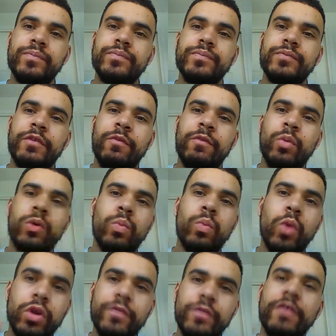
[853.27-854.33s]
one of the
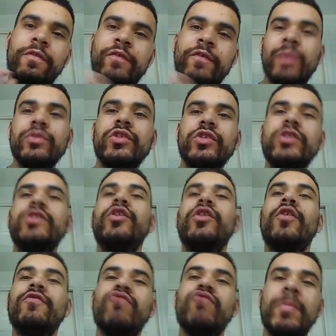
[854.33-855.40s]
founders of
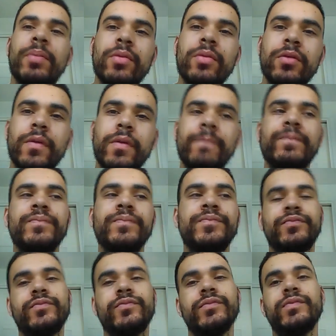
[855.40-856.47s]
Ripple
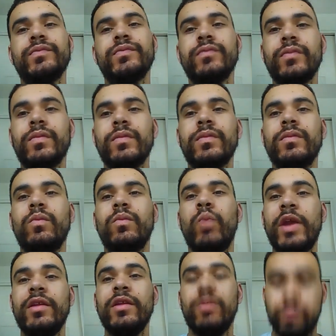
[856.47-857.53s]
went
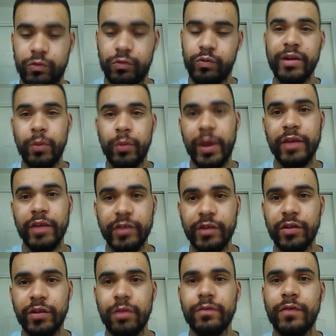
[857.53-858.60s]
away and did his own
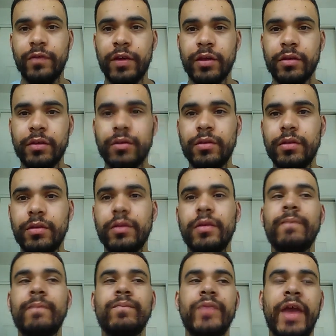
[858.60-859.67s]
thing
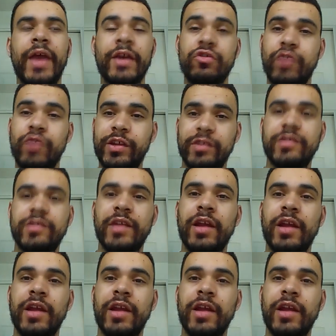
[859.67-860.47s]
and created Stellar.